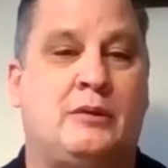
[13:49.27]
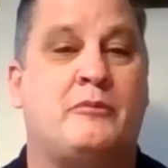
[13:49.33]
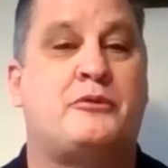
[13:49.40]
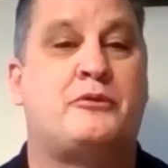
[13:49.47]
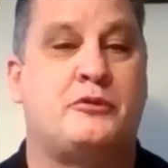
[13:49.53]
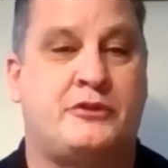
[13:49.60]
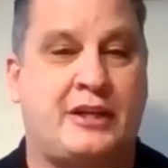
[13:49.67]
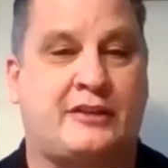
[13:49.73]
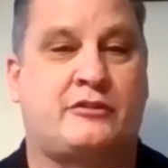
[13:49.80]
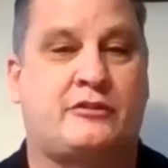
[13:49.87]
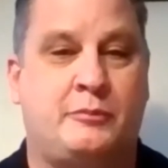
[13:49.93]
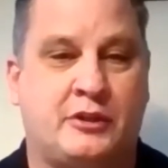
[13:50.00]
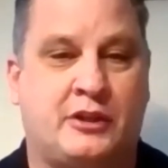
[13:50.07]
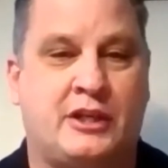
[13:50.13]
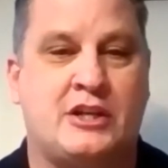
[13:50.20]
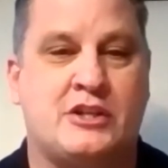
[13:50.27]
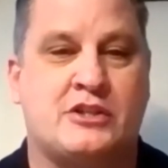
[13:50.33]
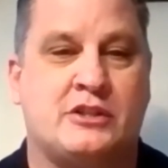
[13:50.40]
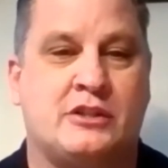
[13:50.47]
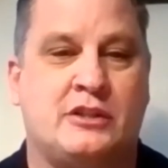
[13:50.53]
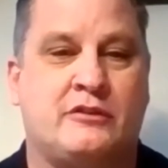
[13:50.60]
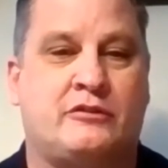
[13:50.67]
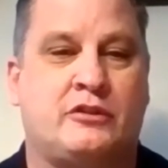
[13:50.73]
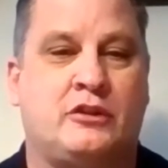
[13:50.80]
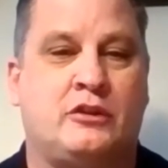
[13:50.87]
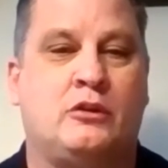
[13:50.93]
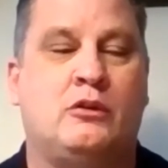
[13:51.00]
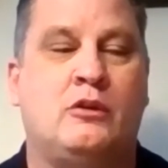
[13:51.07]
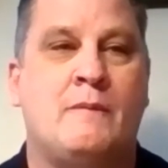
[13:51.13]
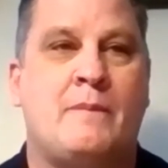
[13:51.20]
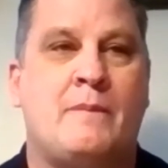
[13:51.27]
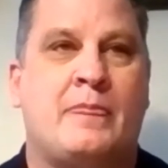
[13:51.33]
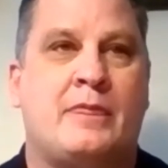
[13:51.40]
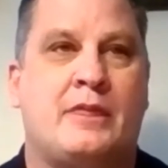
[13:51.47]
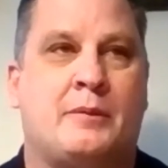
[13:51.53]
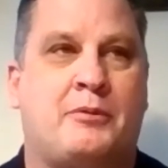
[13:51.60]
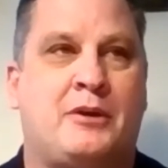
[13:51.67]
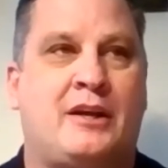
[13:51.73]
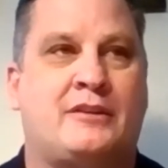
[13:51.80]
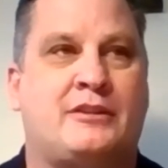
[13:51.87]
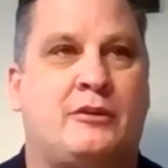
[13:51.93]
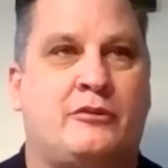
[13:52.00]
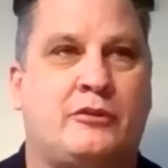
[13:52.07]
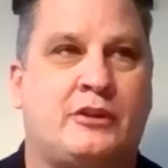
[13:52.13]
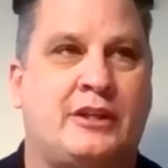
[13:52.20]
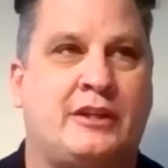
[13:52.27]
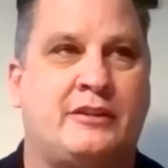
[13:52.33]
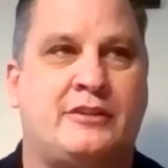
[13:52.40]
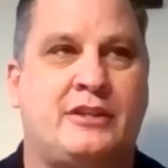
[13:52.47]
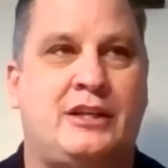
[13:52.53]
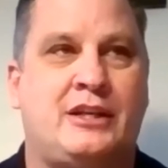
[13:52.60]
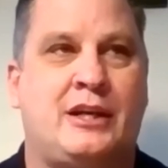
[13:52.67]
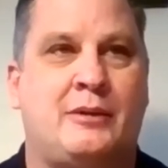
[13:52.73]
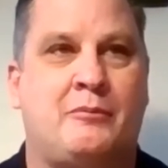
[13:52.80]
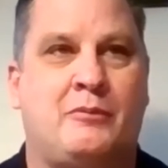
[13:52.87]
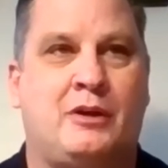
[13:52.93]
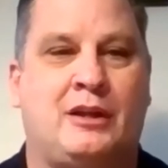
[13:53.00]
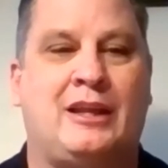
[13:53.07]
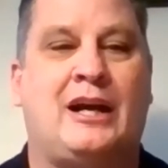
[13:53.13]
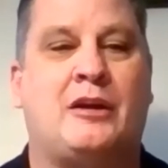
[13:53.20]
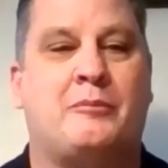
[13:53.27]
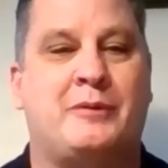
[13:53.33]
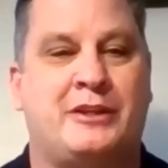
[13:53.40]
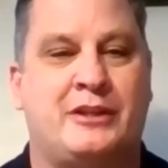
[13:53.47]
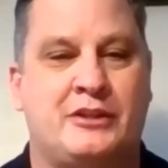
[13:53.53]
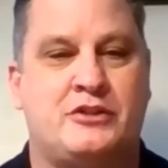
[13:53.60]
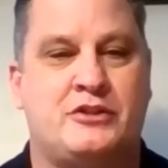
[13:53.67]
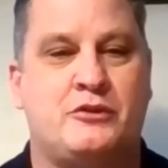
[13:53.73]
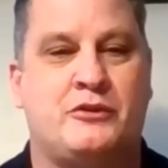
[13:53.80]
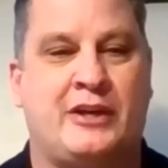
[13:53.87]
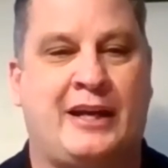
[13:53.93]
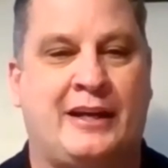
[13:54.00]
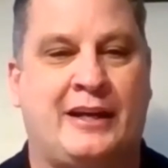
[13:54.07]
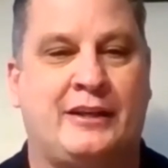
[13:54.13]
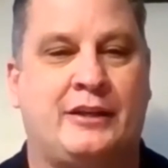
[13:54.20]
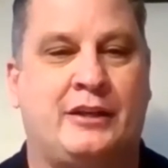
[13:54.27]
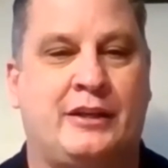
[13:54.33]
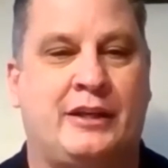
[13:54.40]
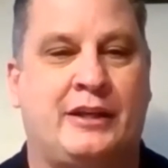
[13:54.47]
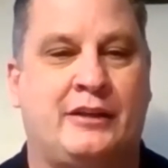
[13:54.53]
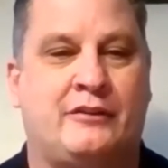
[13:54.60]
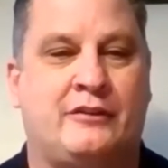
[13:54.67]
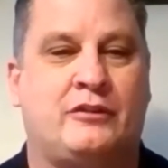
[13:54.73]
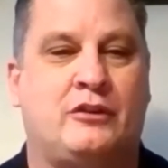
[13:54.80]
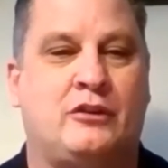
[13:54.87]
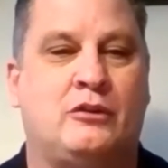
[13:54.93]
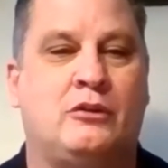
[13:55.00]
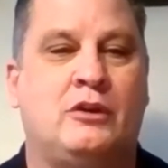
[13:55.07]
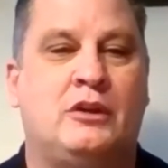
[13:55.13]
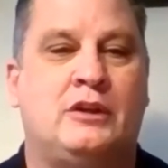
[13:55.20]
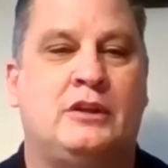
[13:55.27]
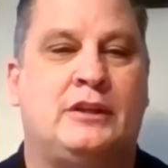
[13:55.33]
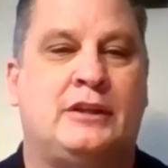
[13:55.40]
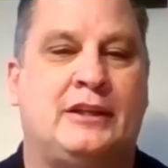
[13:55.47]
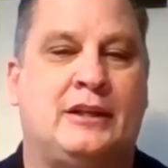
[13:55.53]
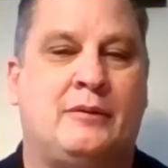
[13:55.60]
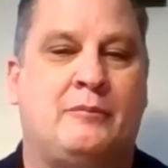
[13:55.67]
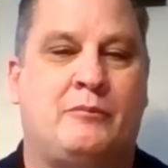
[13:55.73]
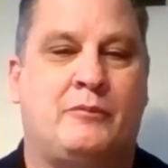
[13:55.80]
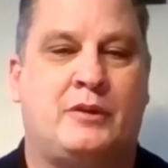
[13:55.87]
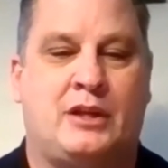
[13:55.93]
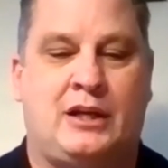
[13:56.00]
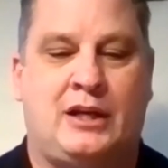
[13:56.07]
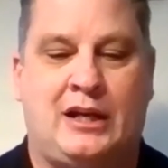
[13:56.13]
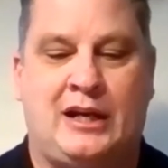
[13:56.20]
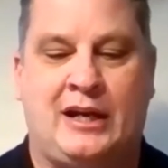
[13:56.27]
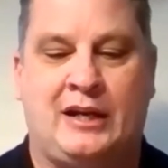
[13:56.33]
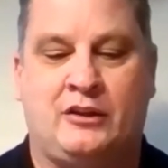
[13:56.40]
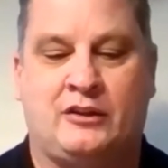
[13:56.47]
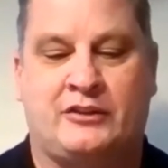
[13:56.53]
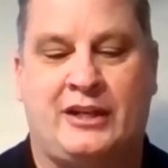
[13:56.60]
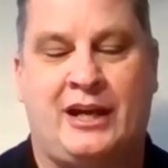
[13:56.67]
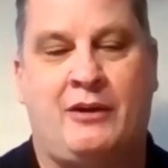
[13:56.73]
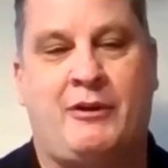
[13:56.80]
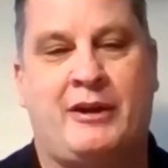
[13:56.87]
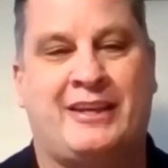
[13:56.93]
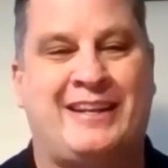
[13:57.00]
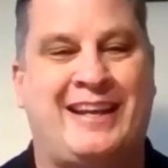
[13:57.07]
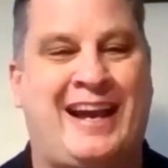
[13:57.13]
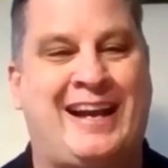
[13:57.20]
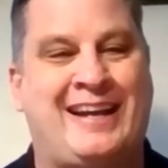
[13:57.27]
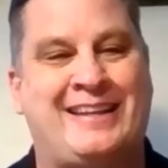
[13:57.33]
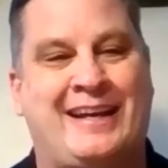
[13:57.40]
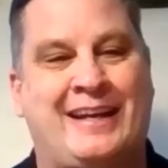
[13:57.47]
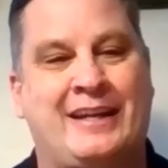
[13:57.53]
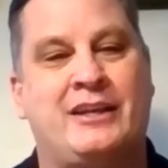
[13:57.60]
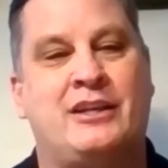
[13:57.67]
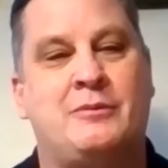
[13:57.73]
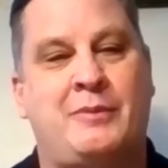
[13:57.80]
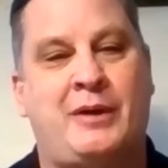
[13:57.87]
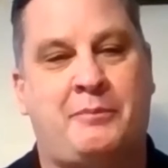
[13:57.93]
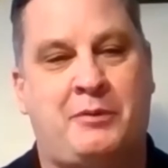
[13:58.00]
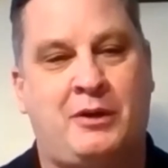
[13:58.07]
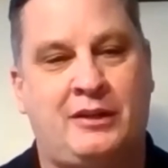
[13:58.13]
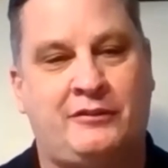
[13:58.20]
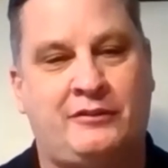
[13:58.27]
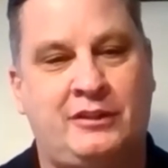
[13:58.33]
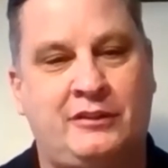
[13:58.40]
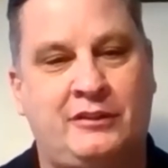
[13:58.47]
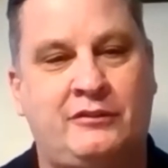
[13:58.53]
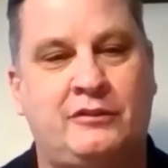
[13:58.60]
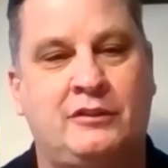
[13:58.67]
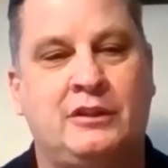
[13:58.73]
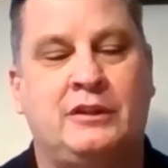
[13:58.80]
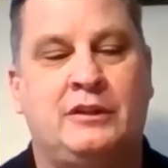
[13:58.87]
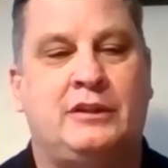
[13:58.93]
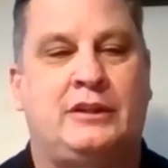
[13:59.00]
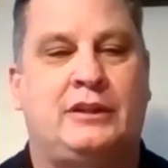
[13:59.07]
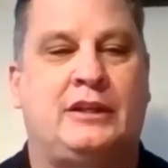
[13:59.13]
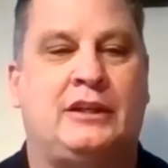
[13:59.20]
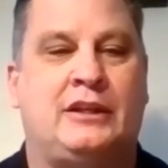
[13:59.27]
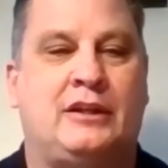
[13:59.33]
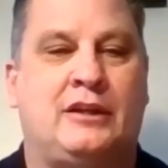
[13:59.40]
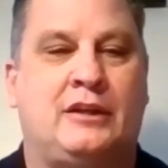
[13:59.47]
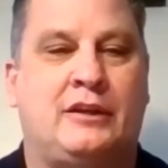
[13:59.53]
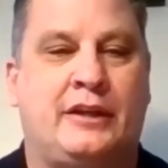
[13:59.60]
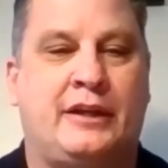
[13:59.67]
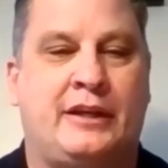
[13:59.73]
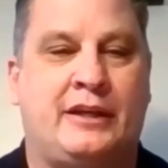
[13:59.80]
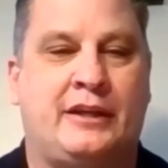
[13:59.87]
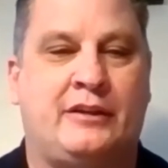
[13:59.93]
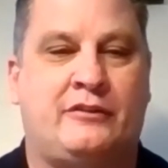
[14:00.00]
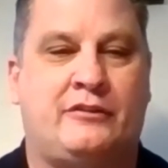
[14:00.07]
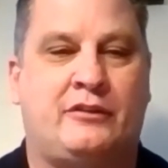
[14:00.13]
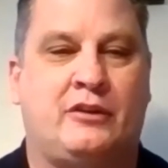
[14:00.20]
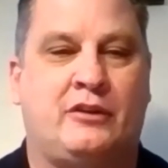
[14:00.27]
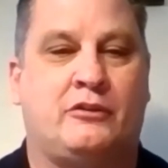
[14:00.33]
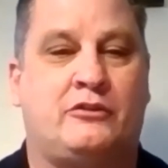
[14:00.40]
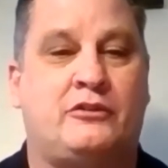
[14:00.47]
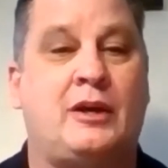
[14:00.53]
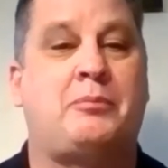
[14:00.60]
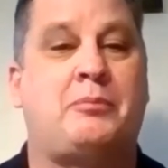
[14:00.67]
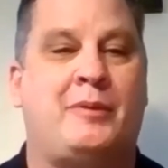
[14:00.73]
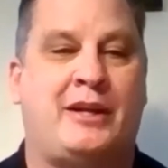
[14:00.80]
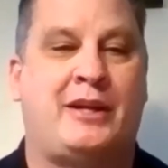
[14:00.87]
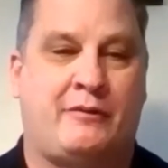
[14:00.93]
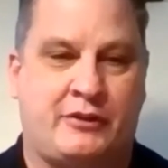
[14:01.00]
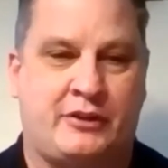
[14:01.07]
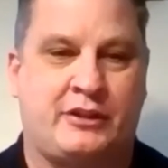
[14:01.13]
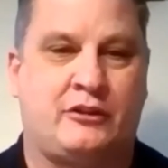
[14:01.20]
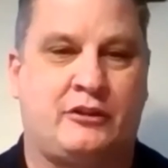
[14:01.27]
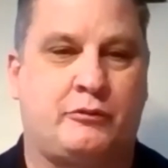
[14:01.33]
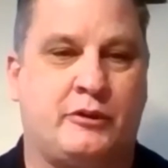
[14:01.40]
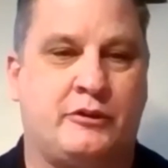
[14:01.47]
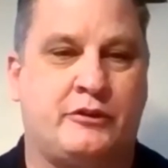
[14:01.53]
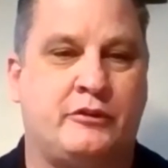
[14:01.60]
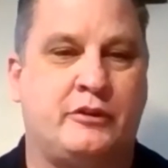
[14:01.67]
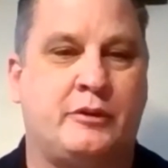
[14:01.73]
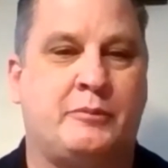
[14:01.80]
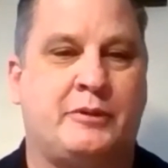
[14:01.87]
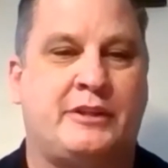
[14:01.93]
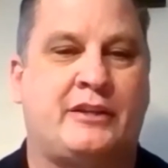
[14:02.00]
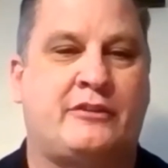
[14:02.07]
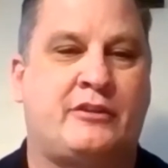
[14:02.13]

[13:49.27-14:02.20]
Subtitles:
through text communication. And so the product I was looking at the time allowed me to do that. And so I looked at how I could add that into my process. And so supplement everything else we were doing, but that's